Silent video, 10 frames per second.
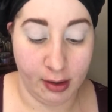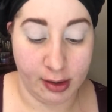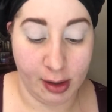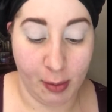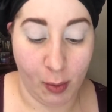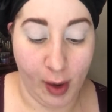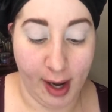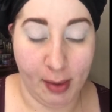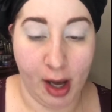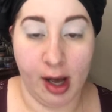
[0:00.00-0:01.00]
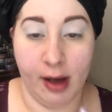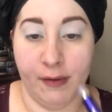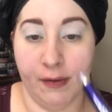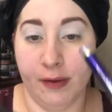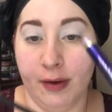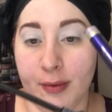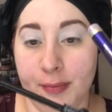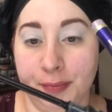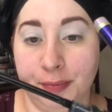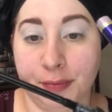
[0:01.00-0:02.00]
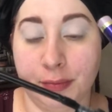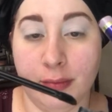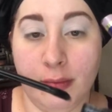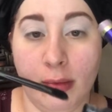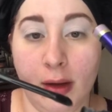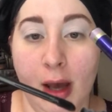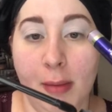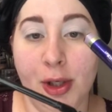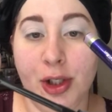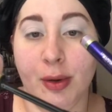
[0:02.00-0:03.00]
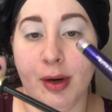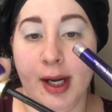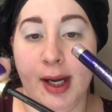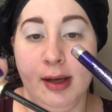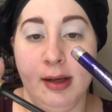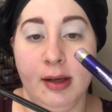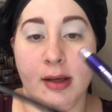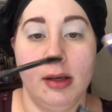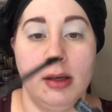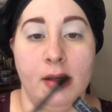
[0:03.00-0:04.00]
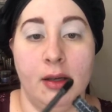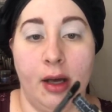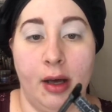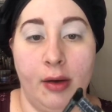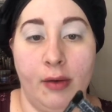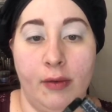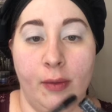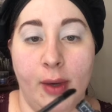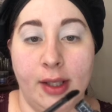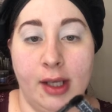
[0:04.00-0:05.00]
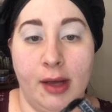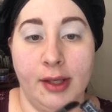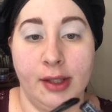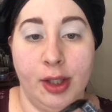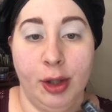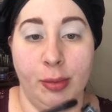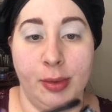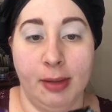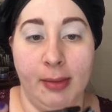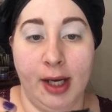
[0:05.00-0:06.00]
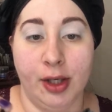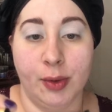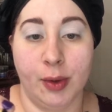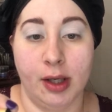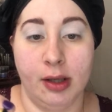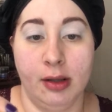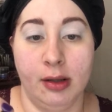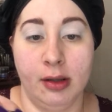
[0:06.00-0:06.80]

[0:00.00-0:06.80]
So I'm going to wipe off a majority of what's on this tube to make sure